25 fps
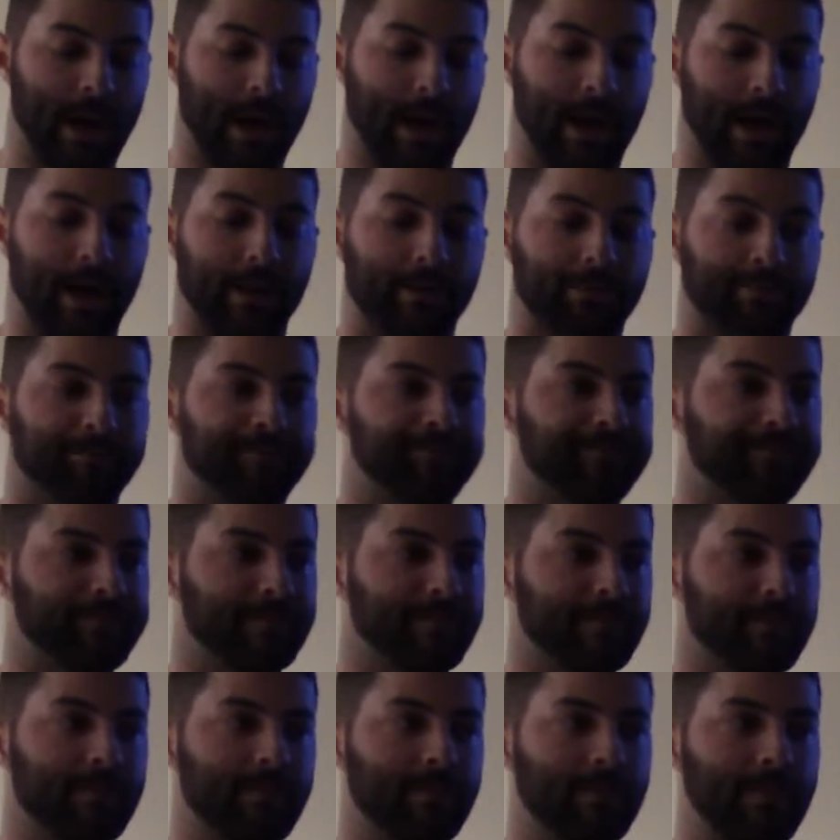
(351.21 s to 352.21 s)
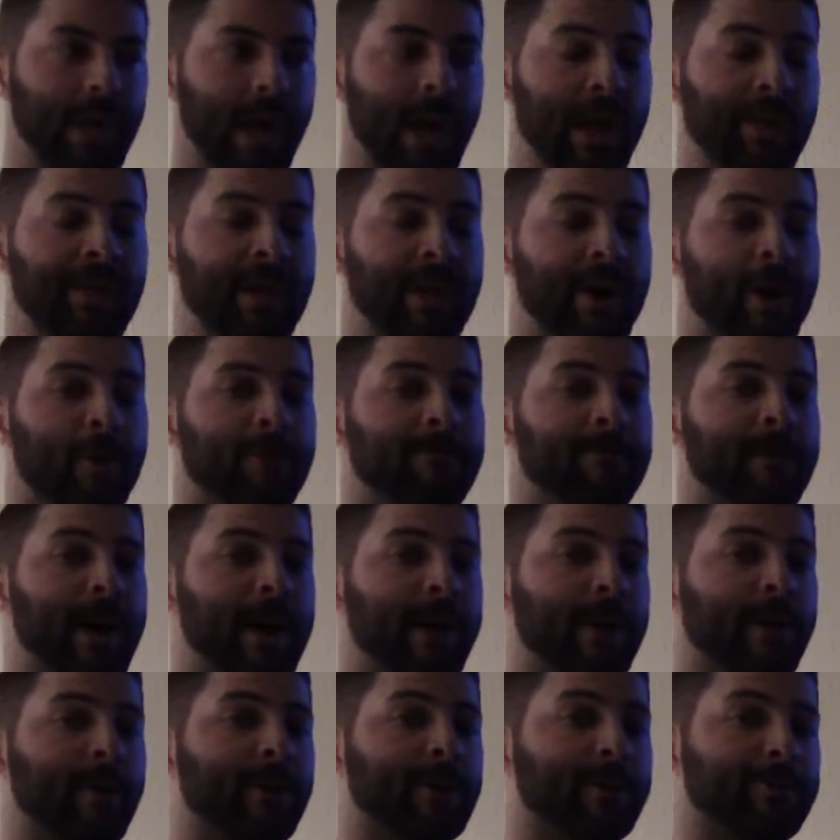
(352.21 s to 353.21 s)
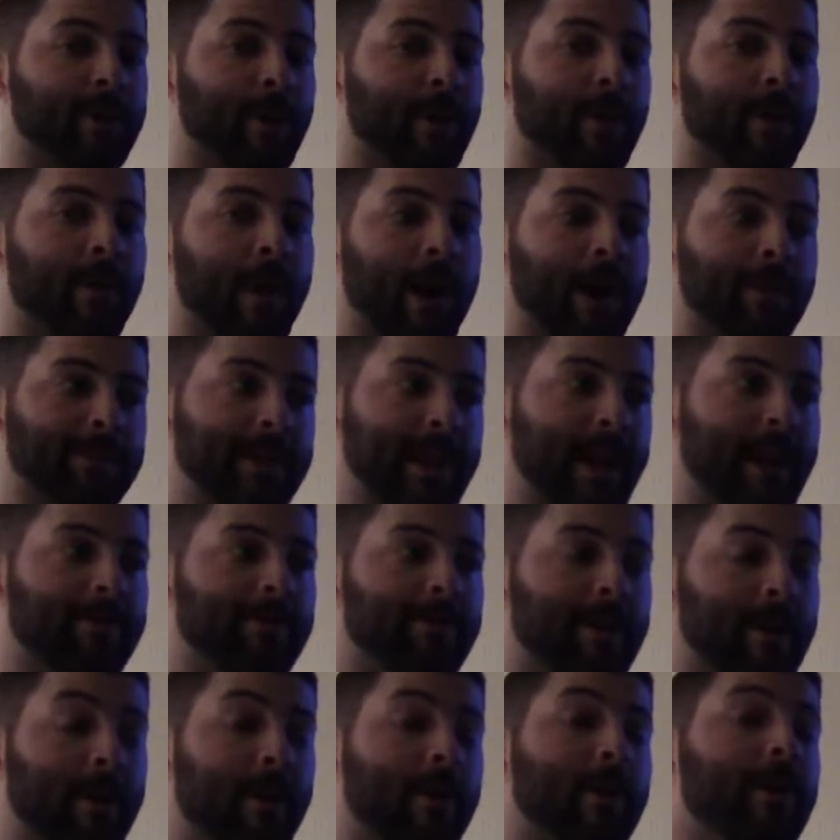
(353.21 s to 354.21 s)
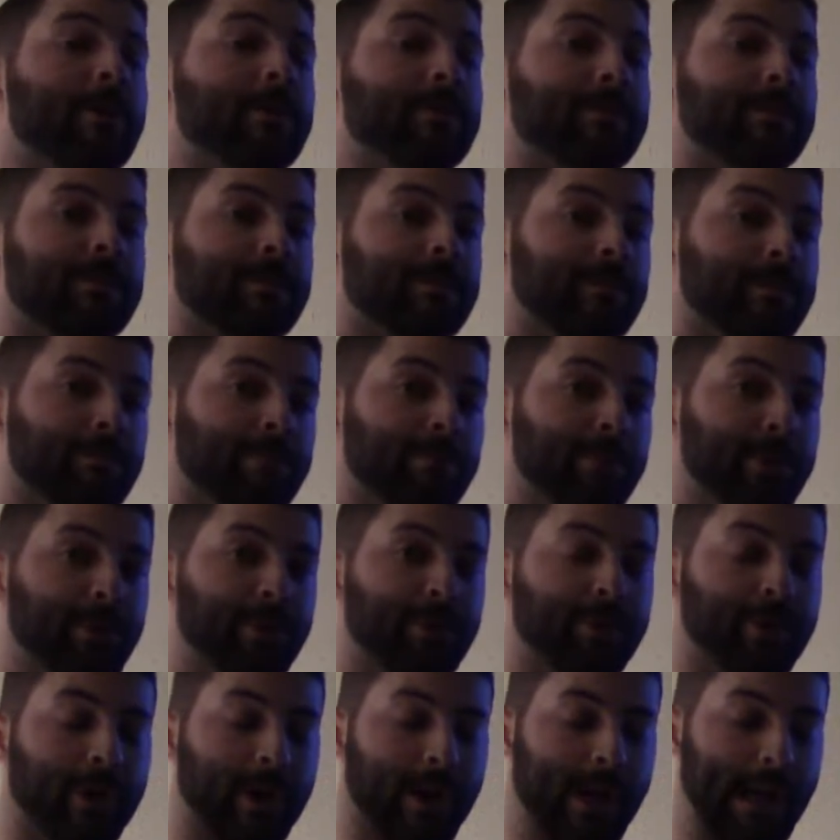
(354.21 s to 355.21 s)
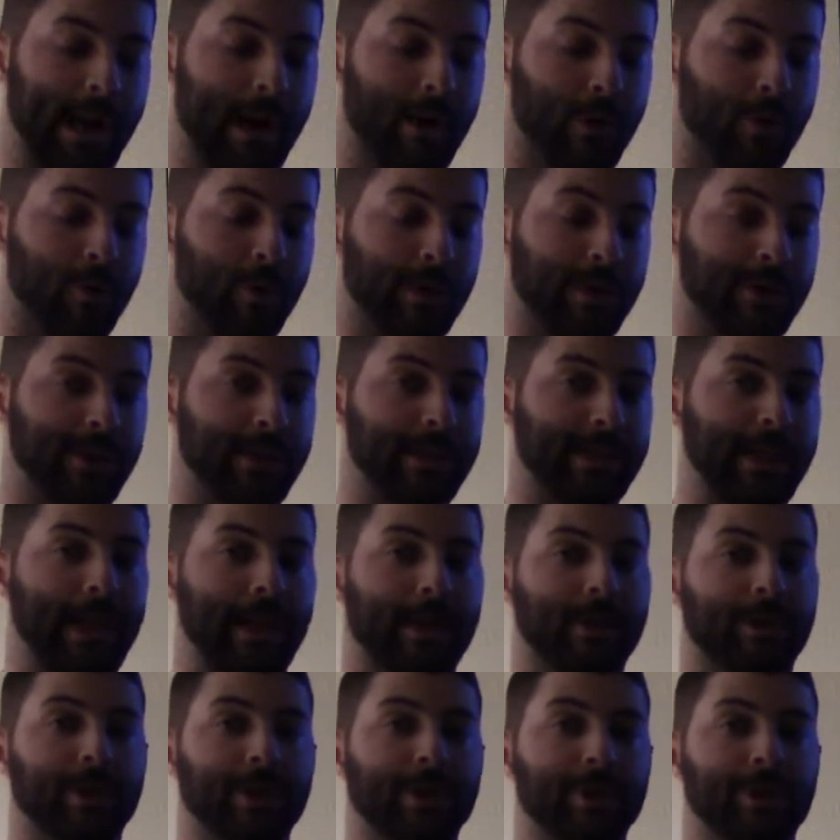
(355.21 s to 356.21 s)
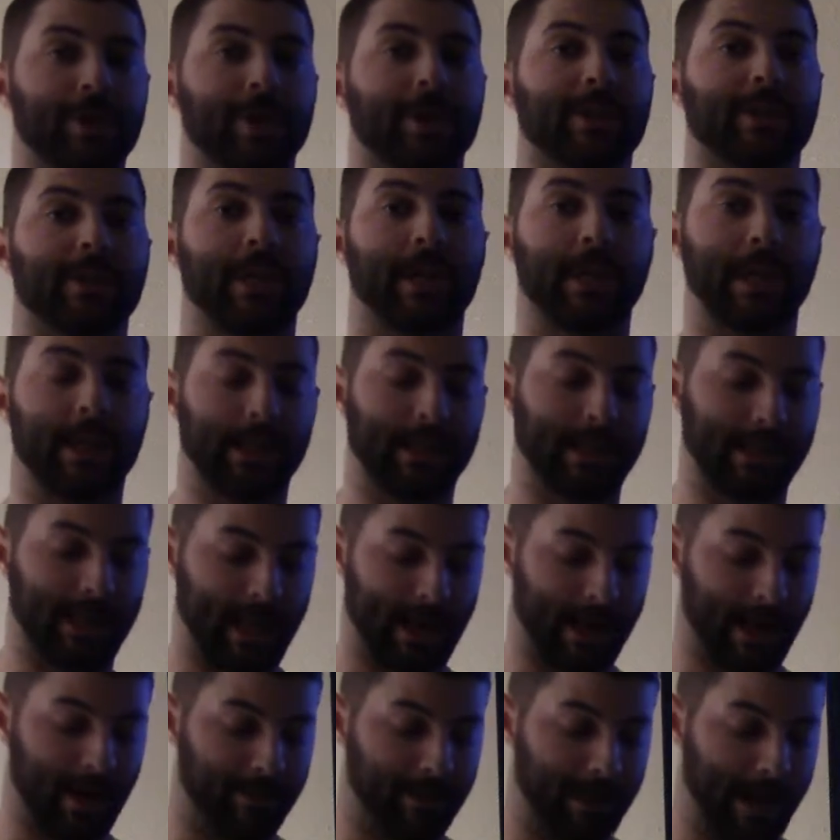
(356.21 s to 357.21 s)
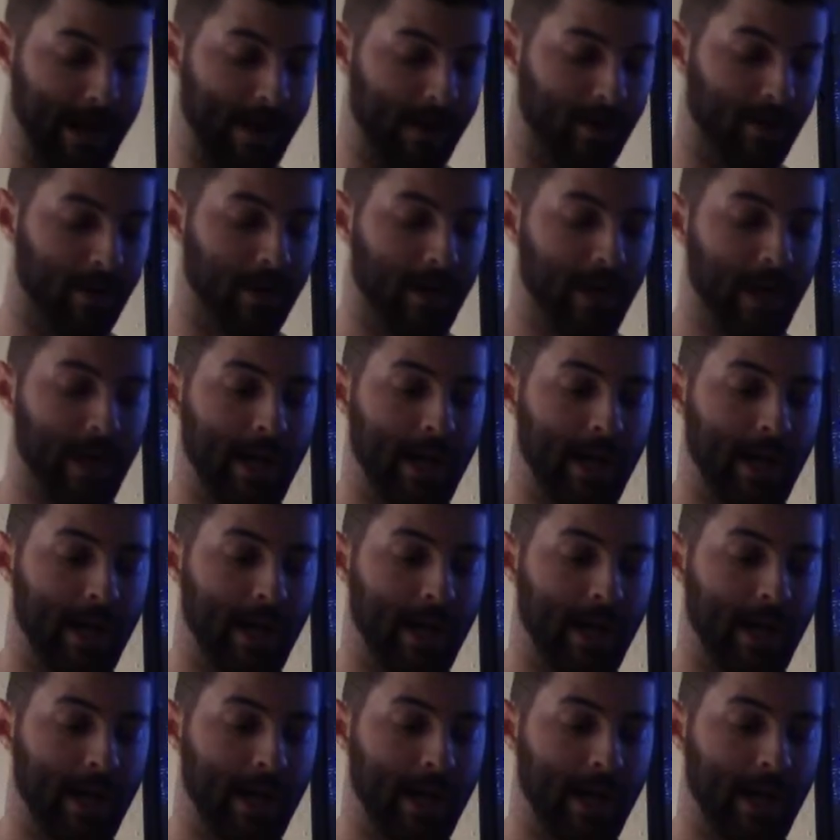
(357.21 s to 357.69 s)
And then our fine arts programs have their own booster account, which is actually just getting set up now.